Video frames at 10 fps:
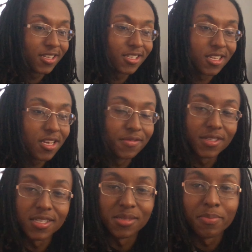He gives
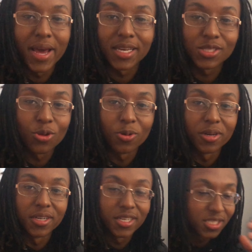us his
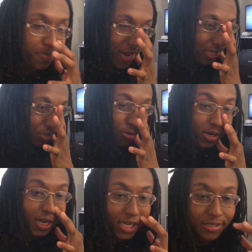backstory. His
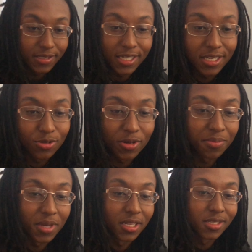backstory lasts ten, twenty
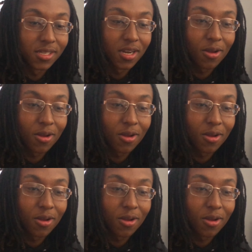minutes.